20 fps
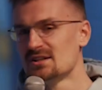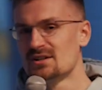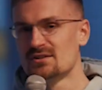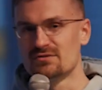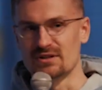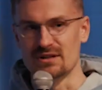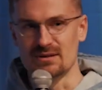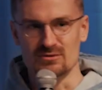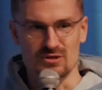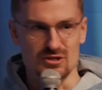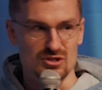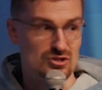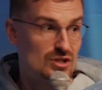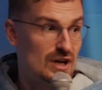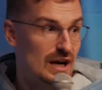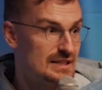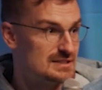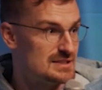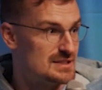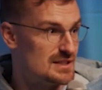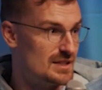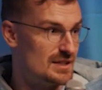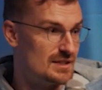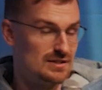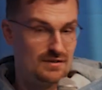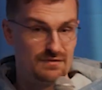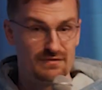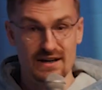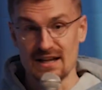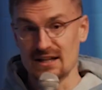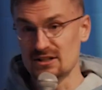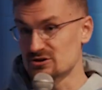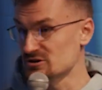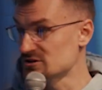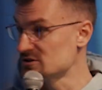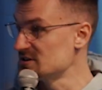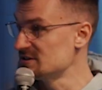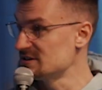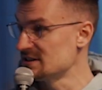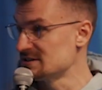freedom to trust the financial
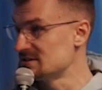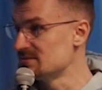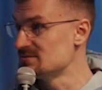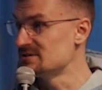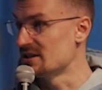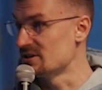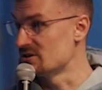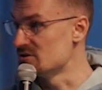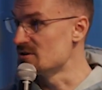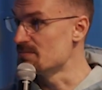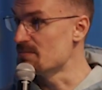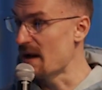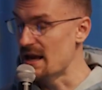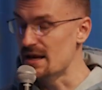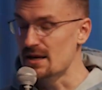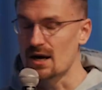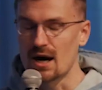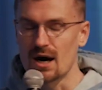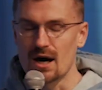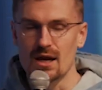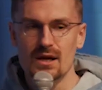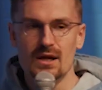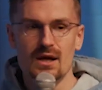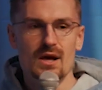systems that you depend on.